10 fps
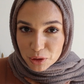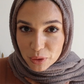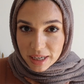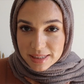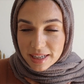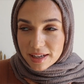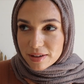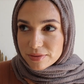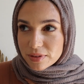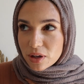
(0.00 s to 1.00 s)
you guys
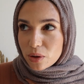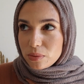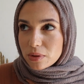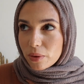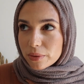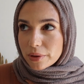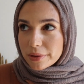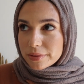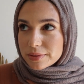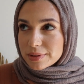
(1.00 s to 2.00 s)
have, oh Lord,
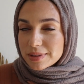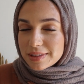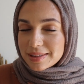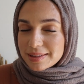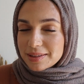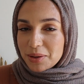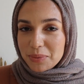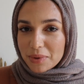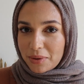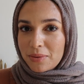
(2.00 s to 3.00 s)
oh
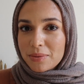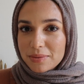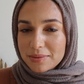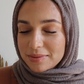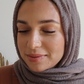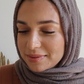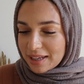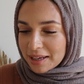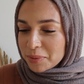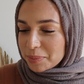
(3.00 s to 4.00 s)
no,
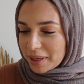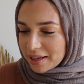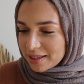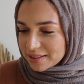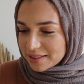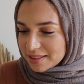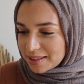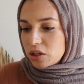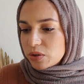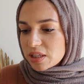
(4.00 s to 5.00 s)
I will pass.
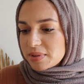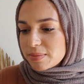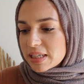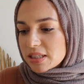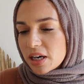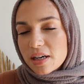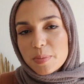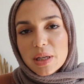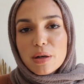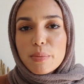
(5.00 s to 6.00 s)
You sometimes get tired of
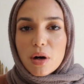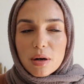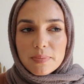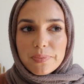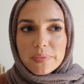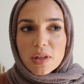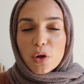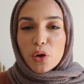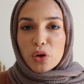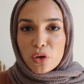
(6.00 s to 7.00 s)
being a mom.
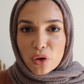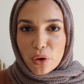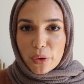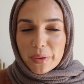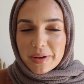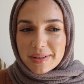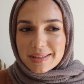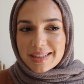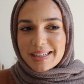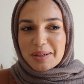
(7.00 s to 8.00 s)
No,
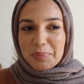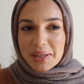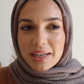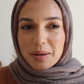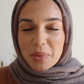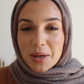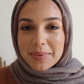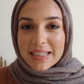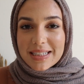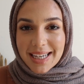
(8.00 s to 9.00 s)
being a mom
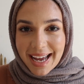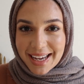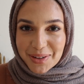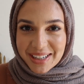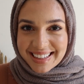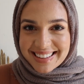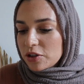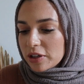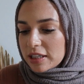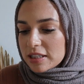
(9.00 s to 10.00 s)
is tiring.
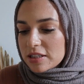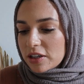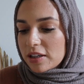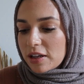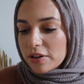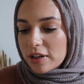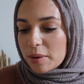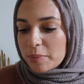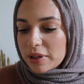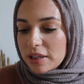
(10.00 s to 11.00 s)
You're gonna start another
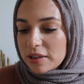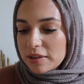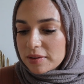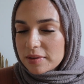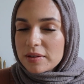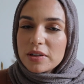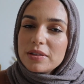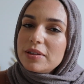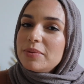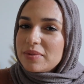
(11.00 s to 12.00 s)
company.
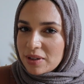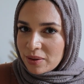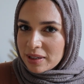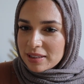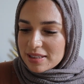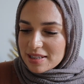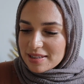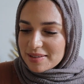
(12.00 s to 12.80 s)
Girl, you know it.